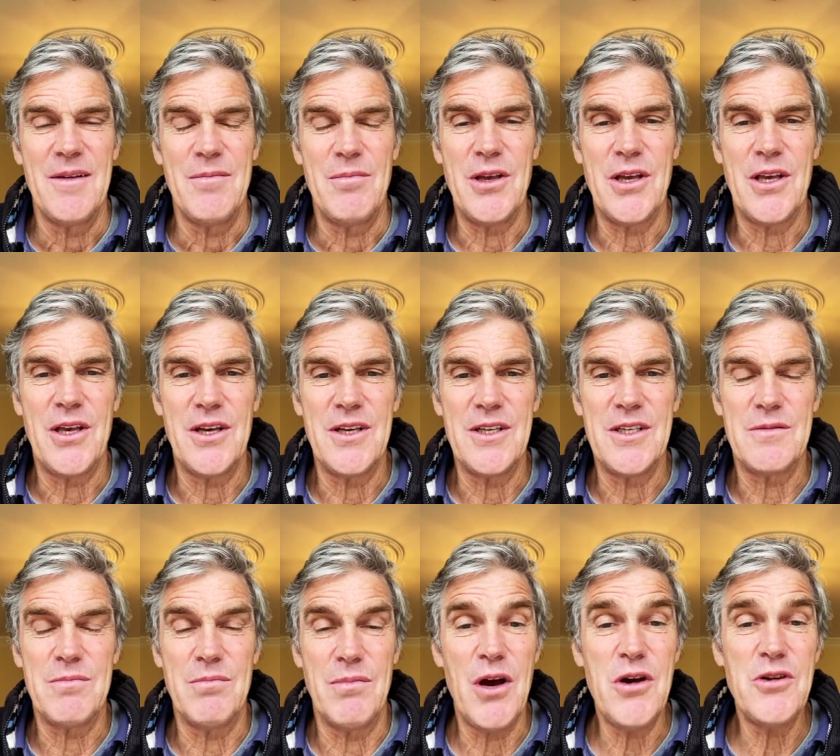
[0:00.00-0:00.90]

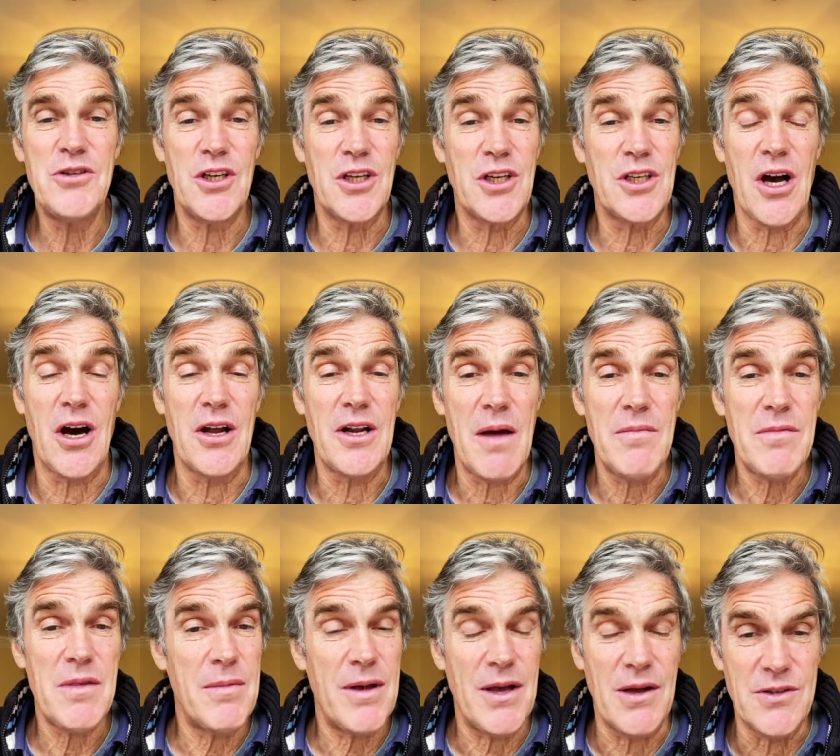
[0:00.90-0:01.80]
because Moses had gone up
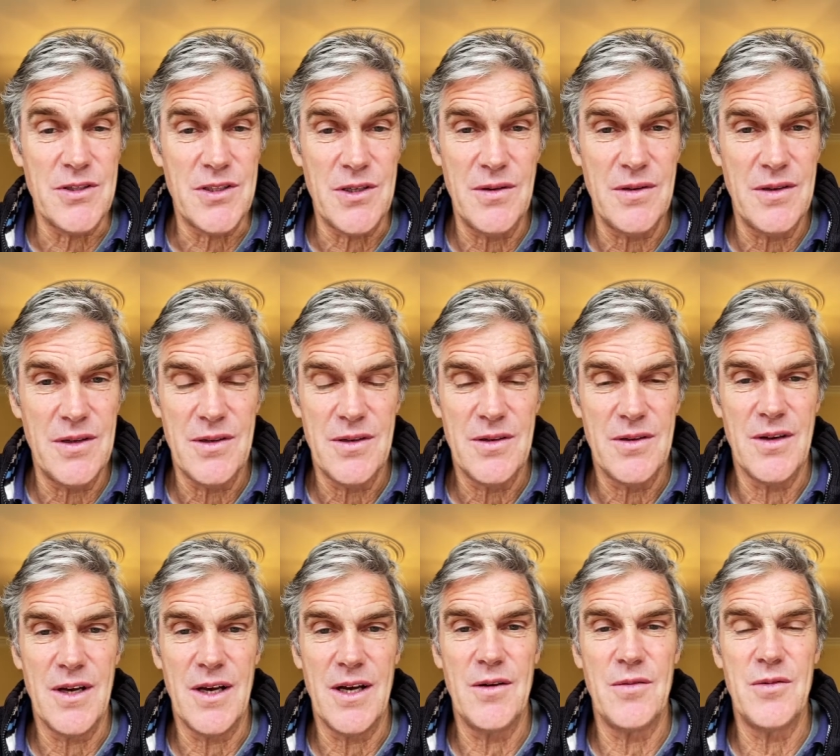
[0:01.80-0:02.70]
the mountain,
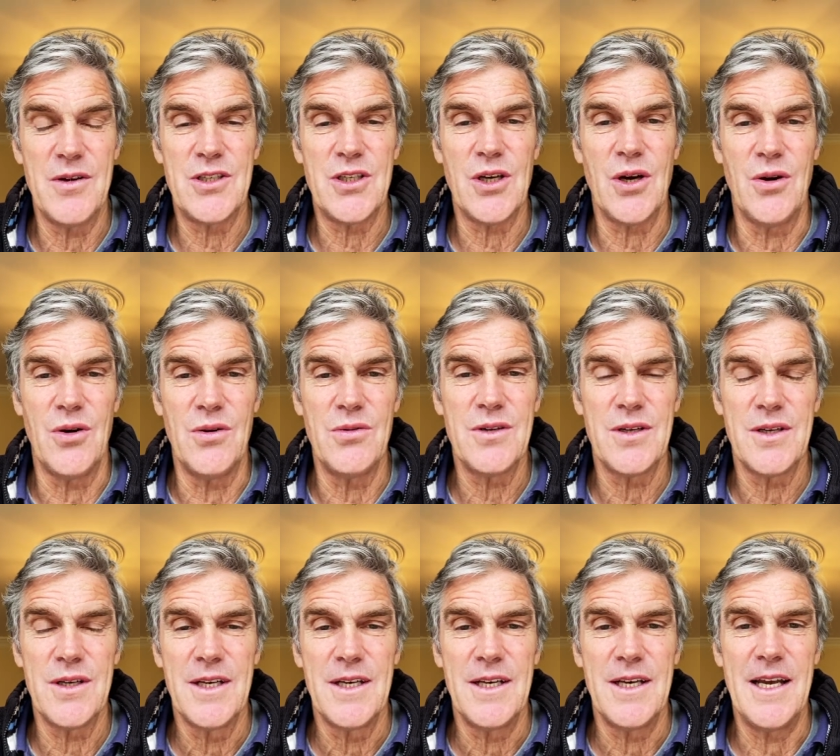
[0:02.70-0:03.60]
uh, we're told,
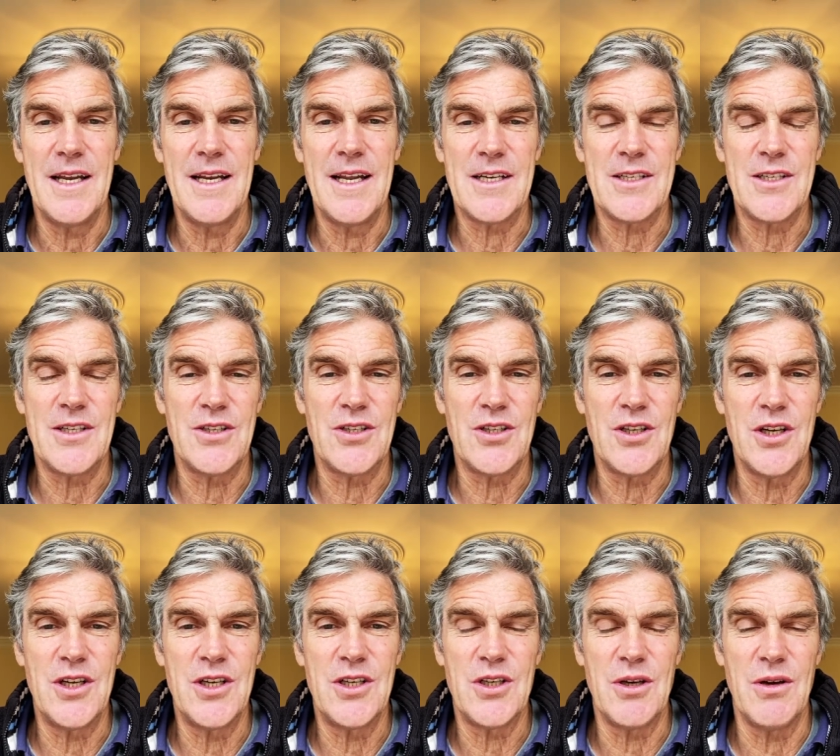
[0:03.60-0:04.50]
in Exodus
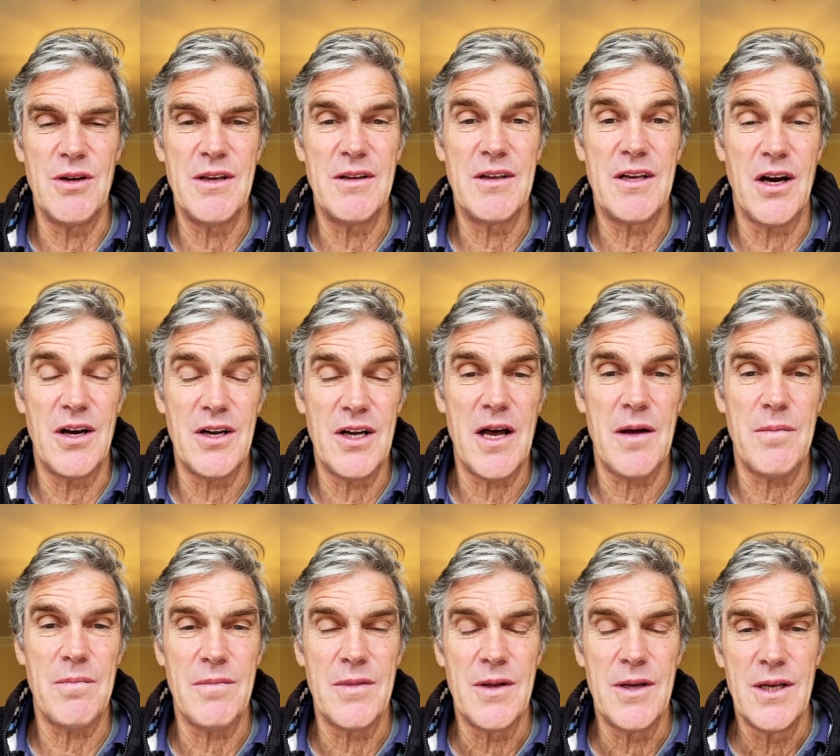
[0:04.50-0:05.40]
32, he'd gone
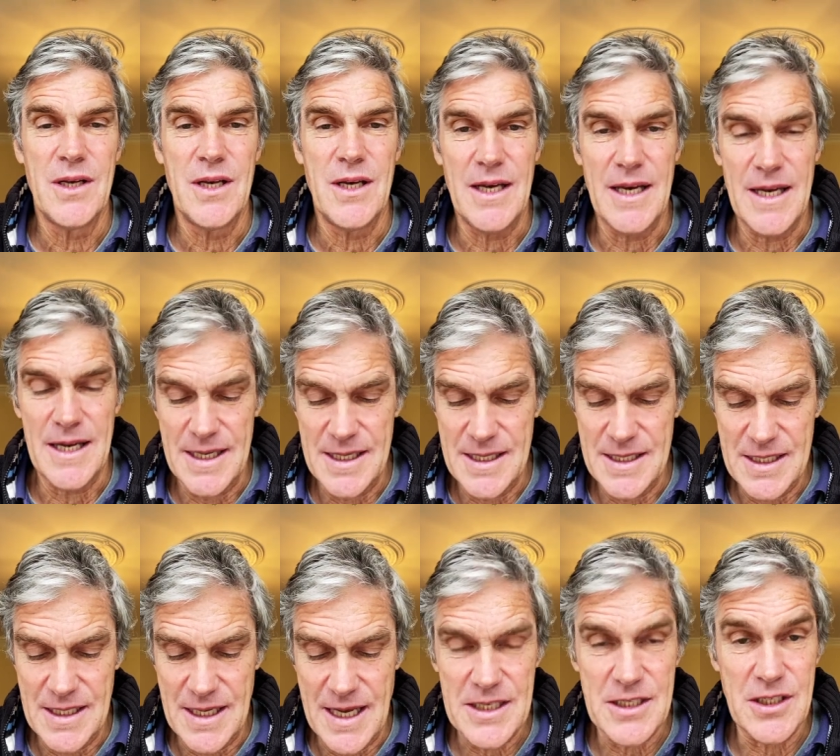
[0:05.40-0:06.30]
up
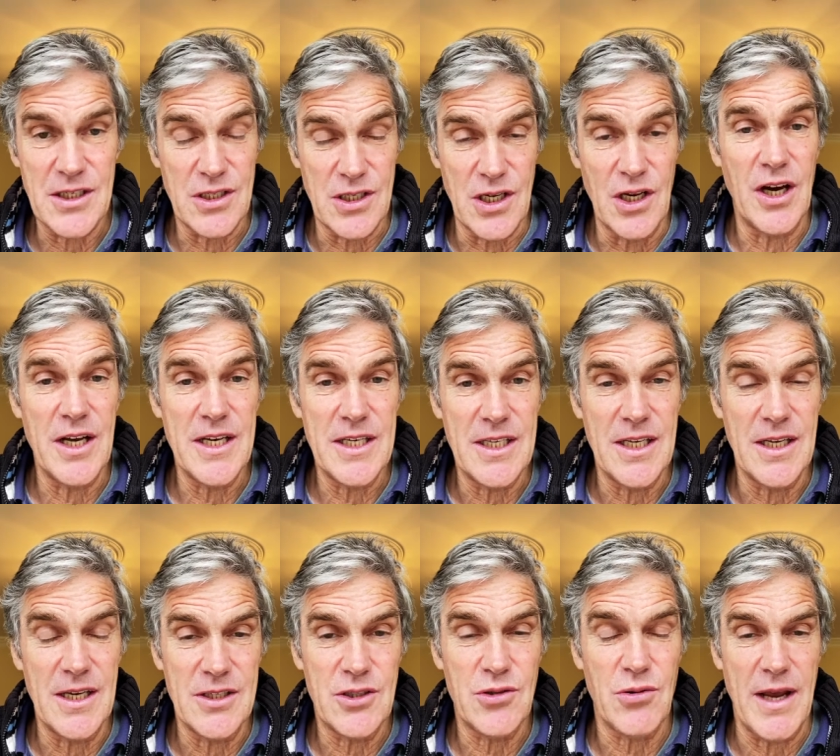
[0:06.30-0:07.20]
and uh, Exodus
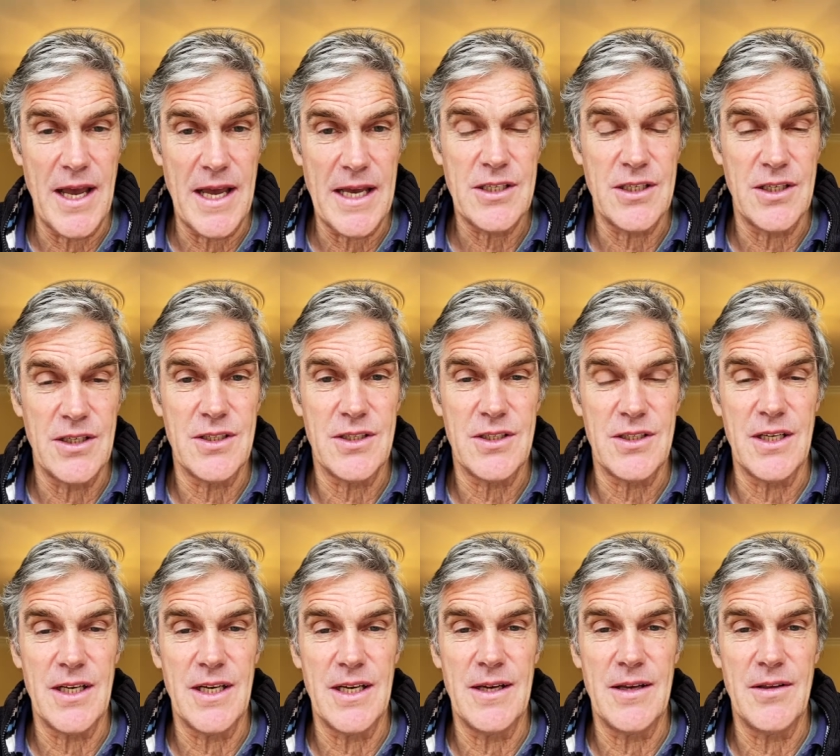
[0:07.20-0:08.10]
90, uh, sorry, Exodus
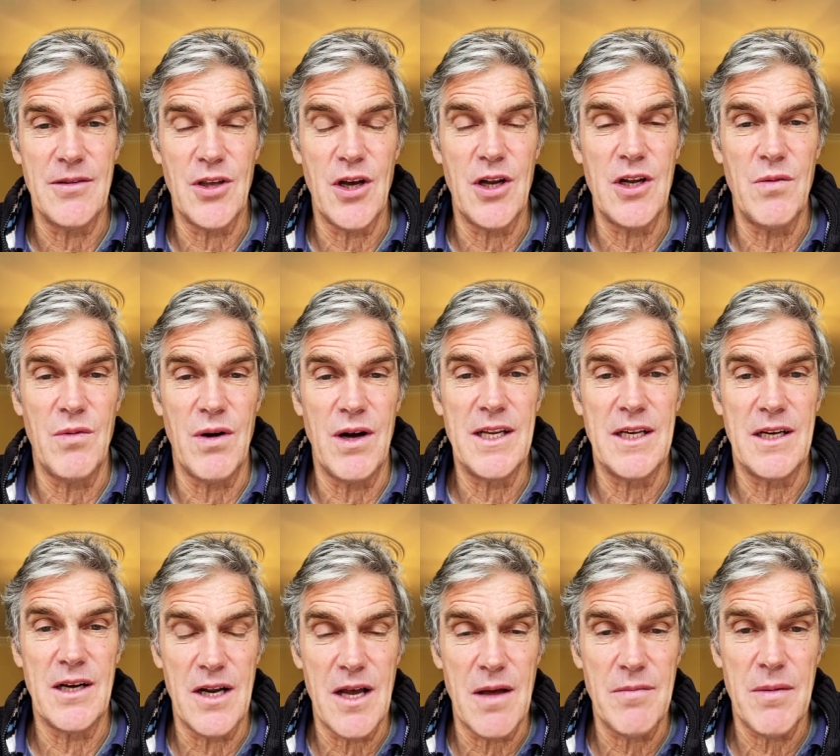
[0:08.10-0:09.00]
uh, 31, he'd
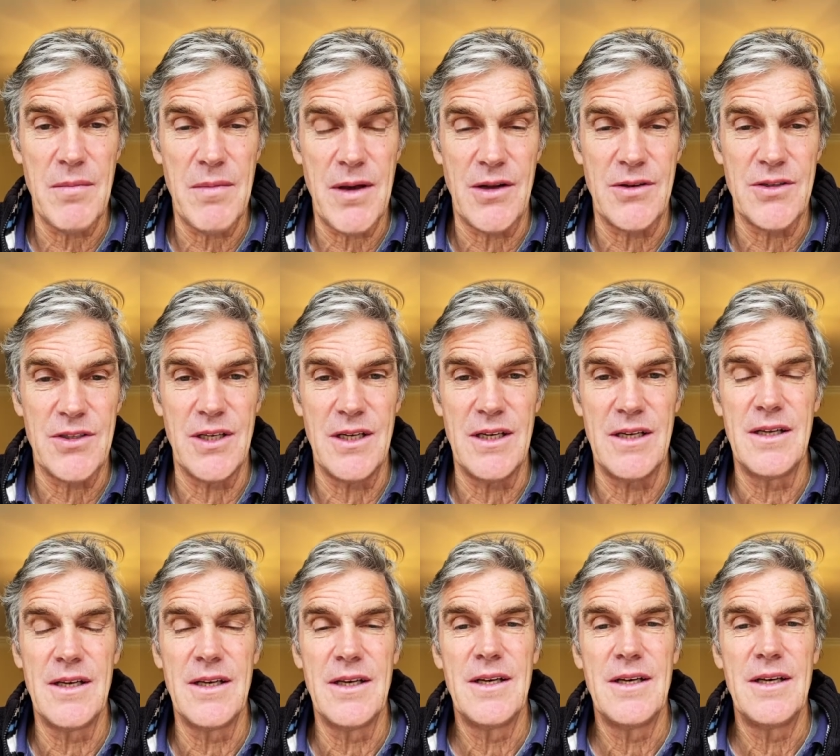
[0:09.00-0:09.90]
gone up the
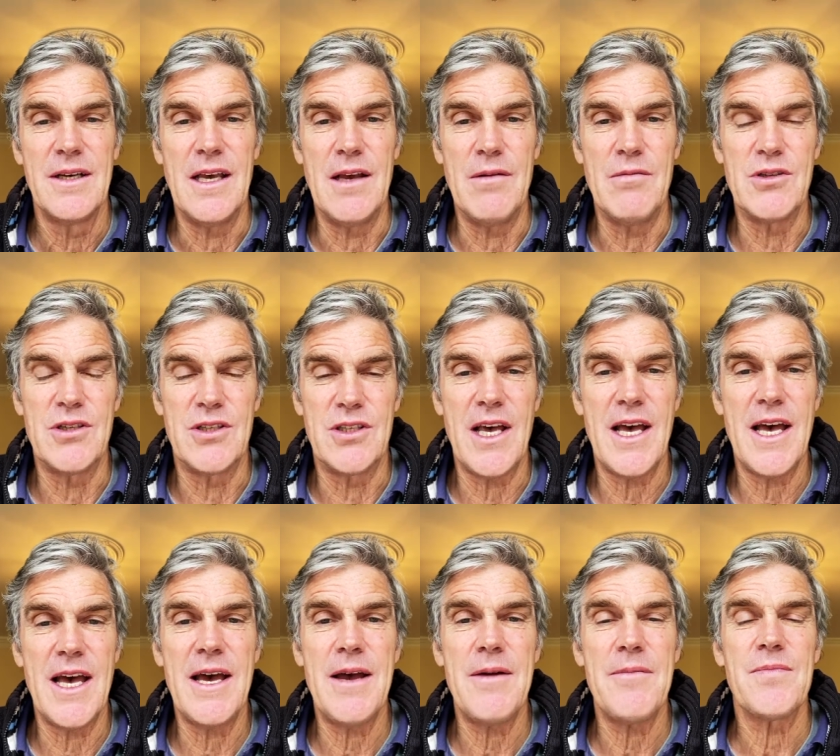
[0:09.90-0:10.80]
mountain. He was
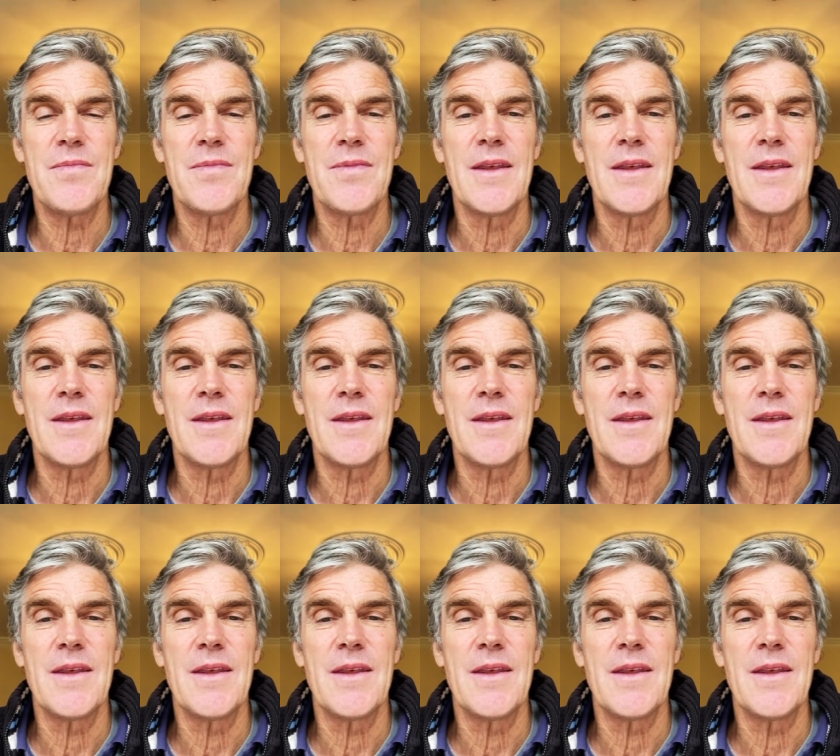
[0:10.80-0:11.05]
there